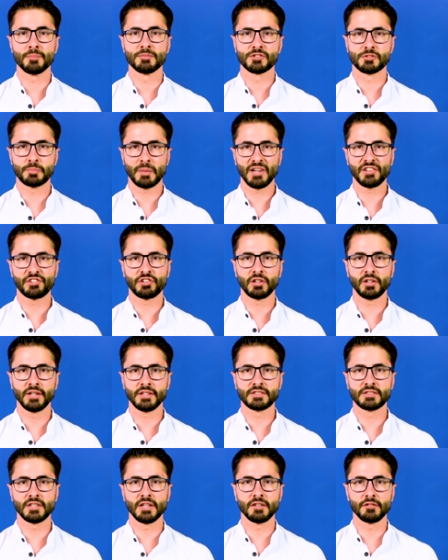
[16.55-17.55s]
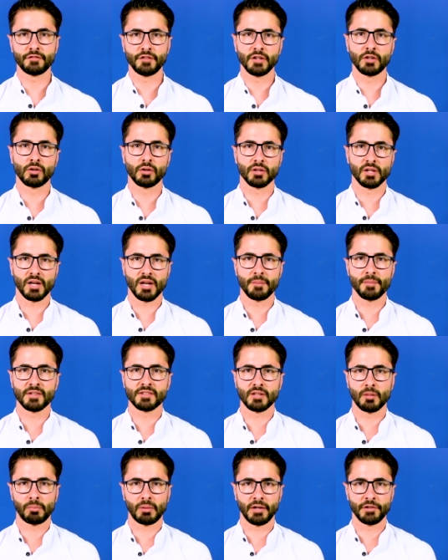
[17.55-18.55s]
I'm specialist in vehicle
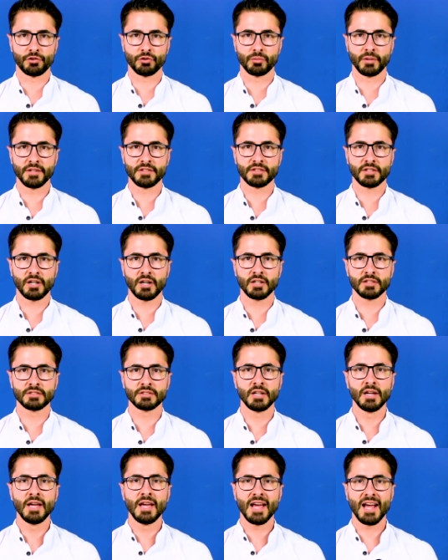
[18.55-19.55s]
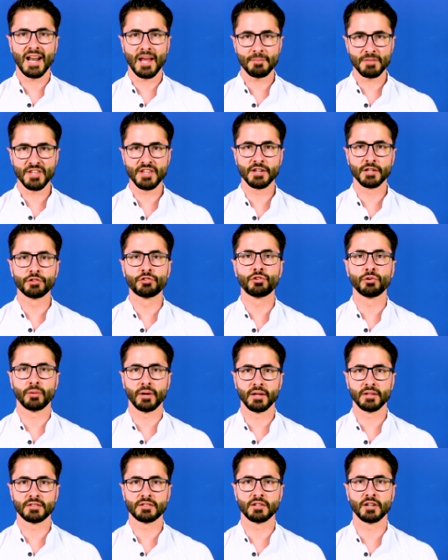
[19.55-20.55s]
dynamics applied to race cars, and I'm here to
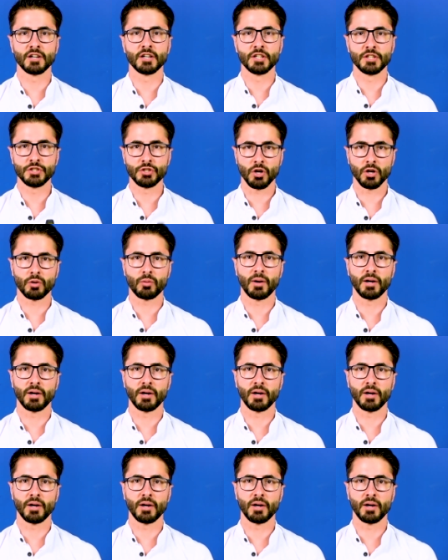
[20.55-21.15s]
answer your